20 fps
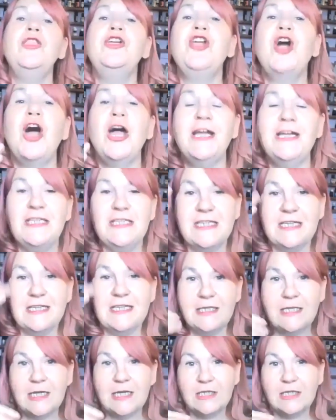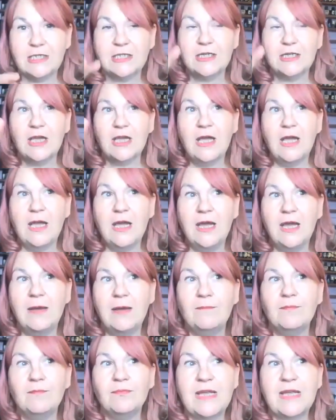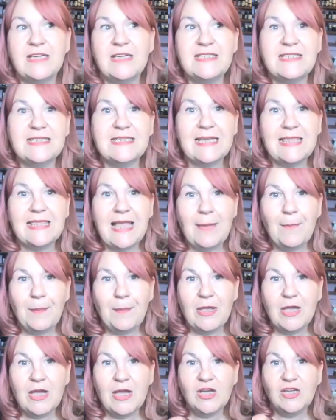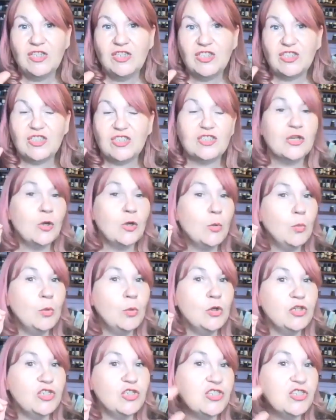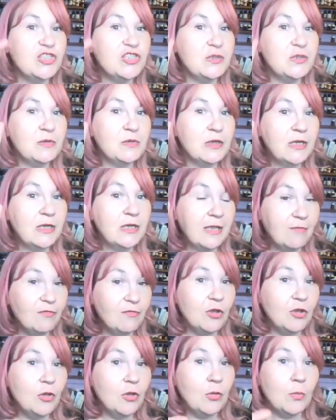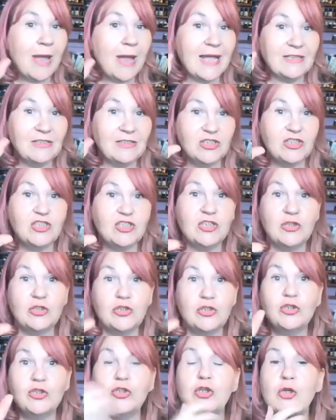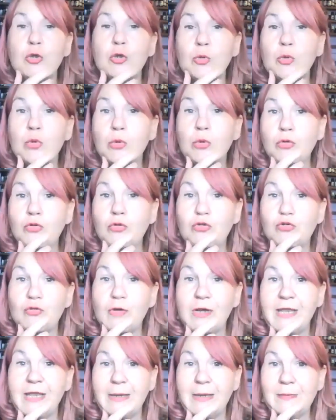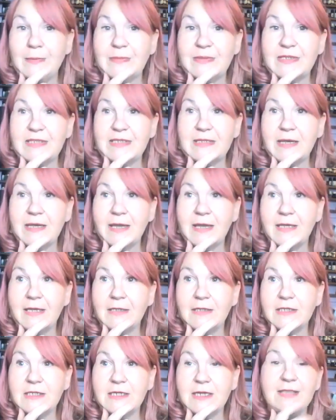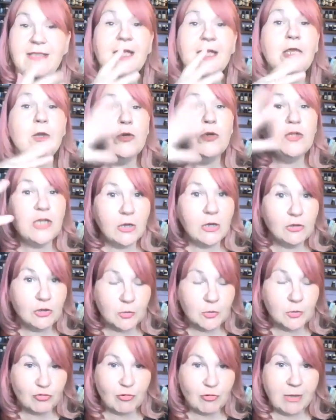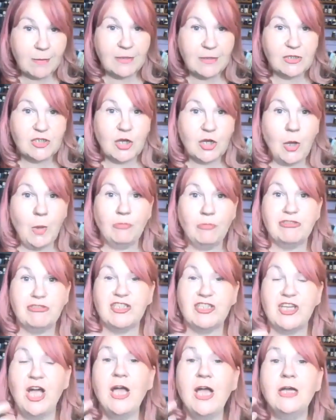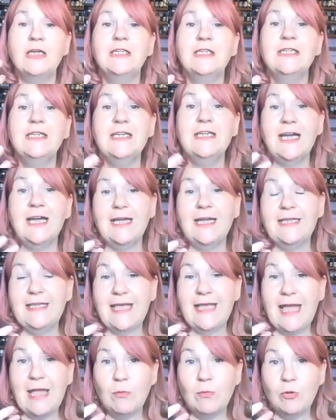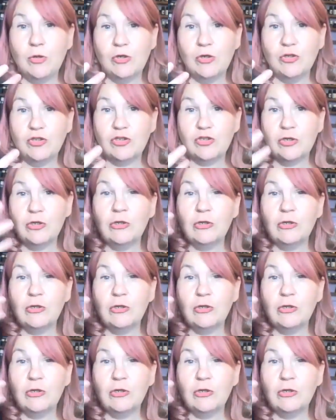the night and that Aesclepius would give you answers to your dreams. And then you would go to a dream interpreter and they would